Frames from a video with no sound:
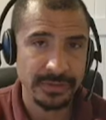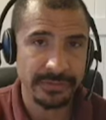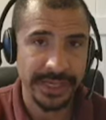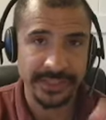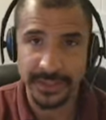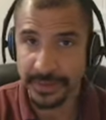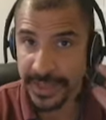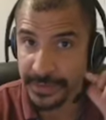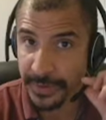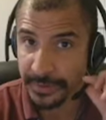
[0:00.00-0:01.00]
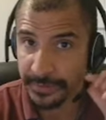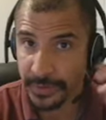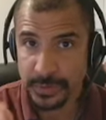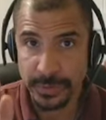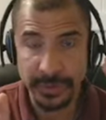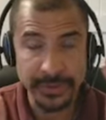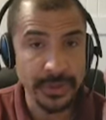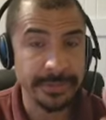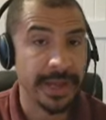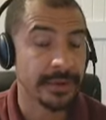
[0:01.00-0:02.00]
faction. That's right, folks, we're not
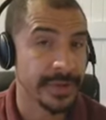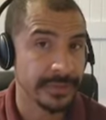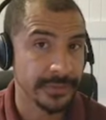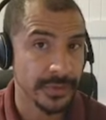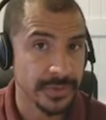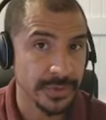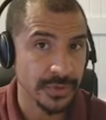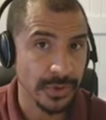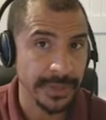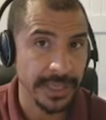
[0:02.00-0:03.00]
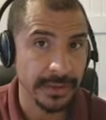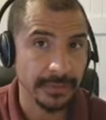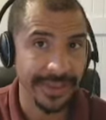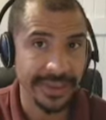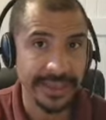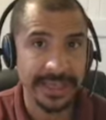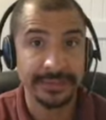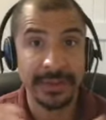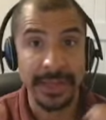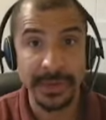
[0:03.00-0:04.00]
talking about a reinforcement drop here of 10
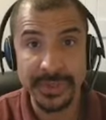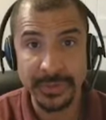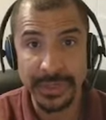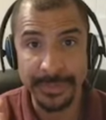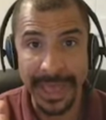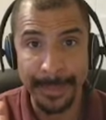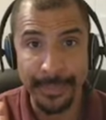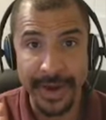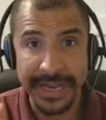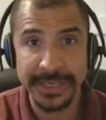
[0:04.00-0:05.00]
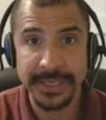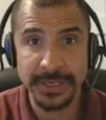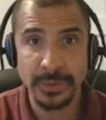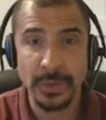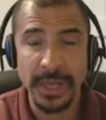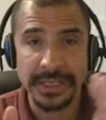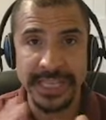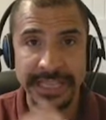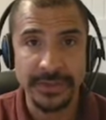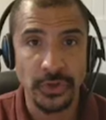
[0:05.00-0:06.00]
cards. We're talking about a brand new,
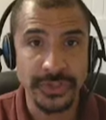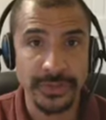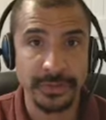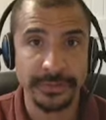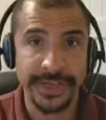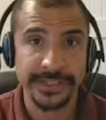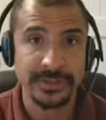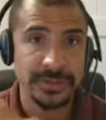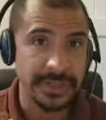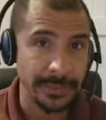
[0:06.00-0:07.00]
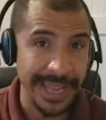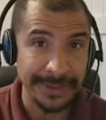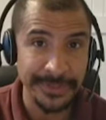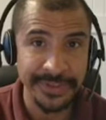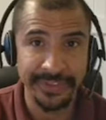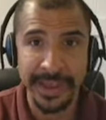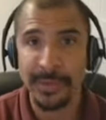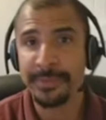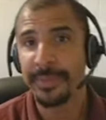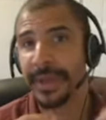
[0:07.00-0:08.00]
stand on its own faction, just like we had with the
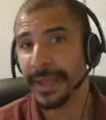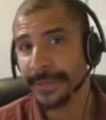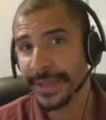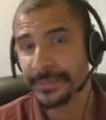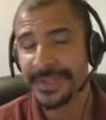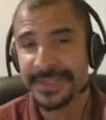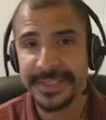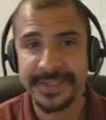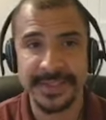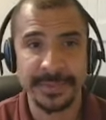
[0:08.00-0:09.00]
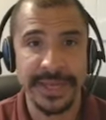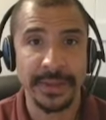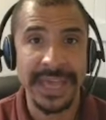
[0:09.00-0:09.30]
Tau Empire, like we had with the Sisters of Battle.